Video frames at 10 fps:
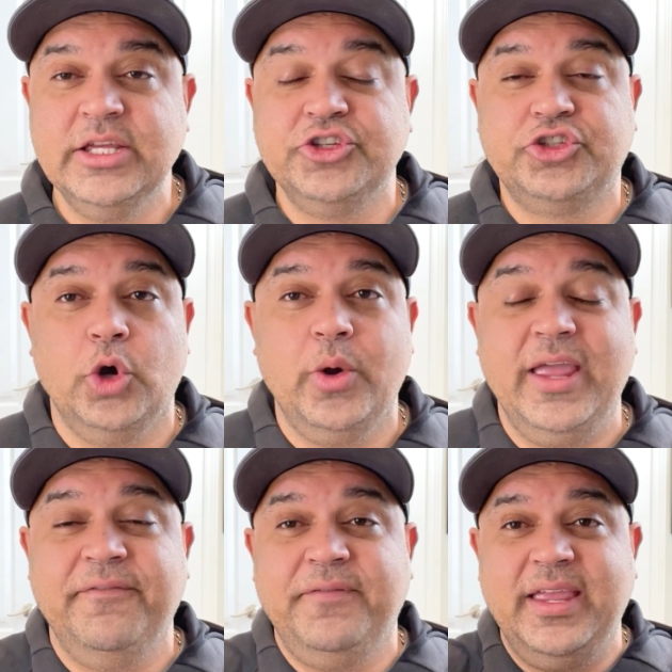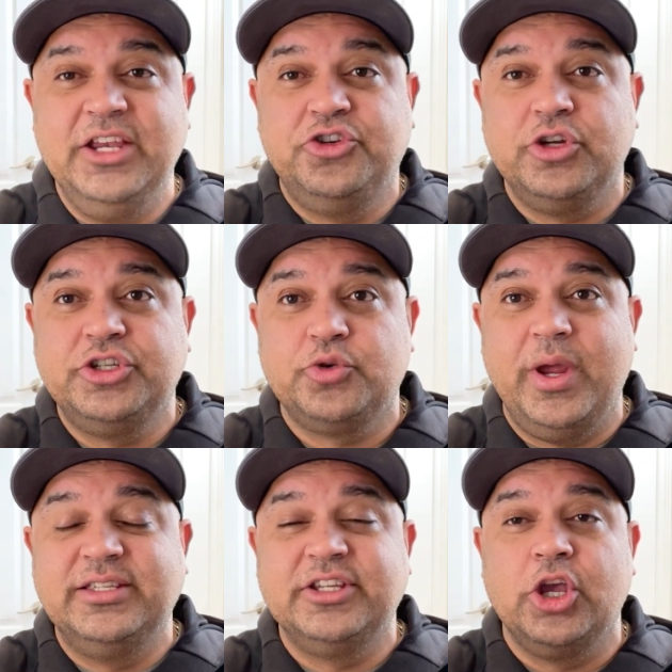So if interest
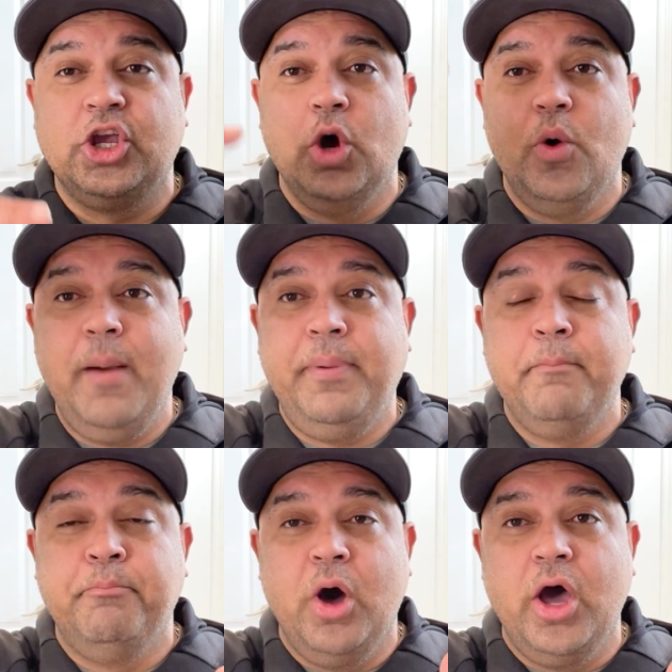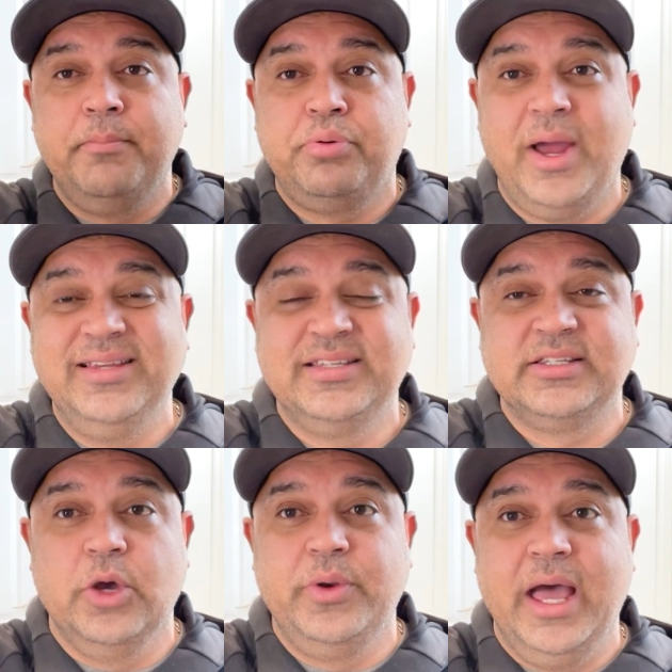rates go up, bond
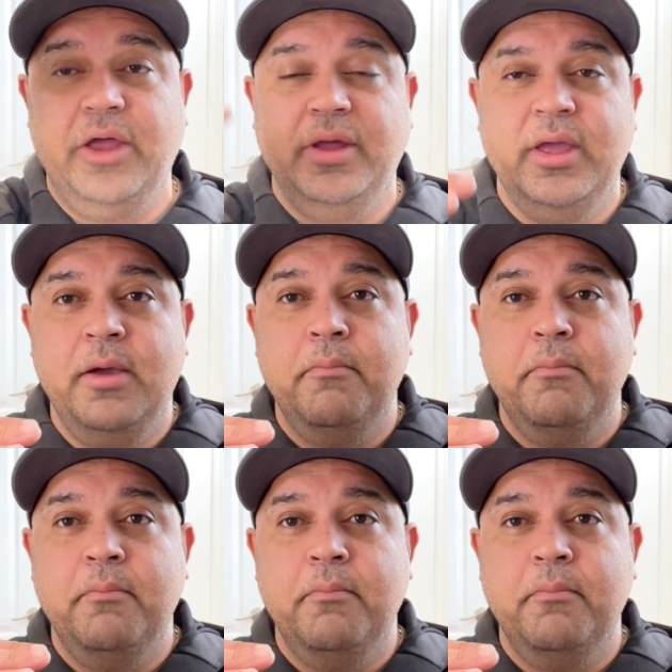prices go down.